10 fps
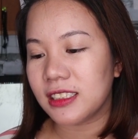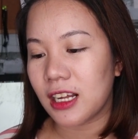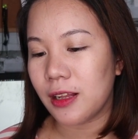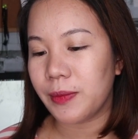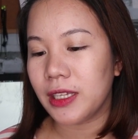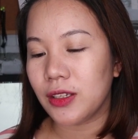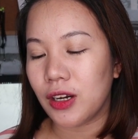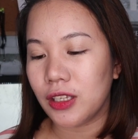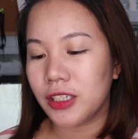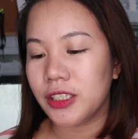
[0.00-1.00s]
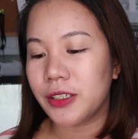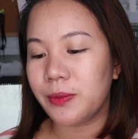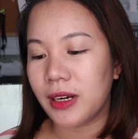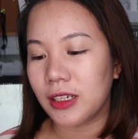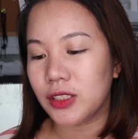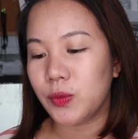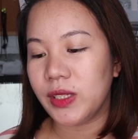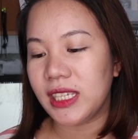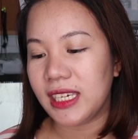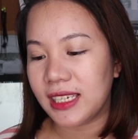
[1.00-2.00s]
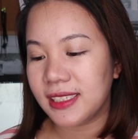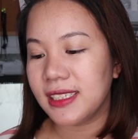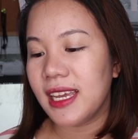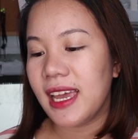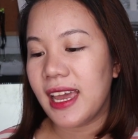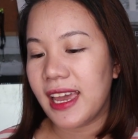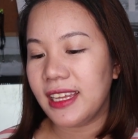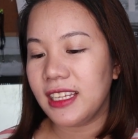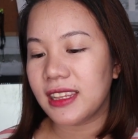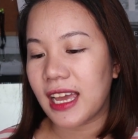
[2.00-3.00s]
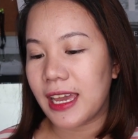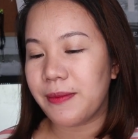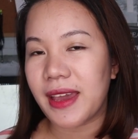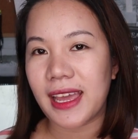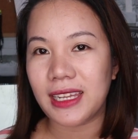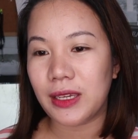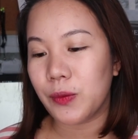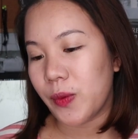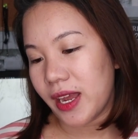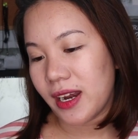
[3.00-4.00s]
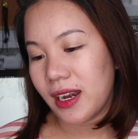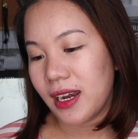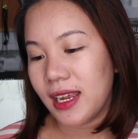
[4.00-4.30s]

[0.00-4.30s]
sculpt and color your brows with ease, anytime, anywhere.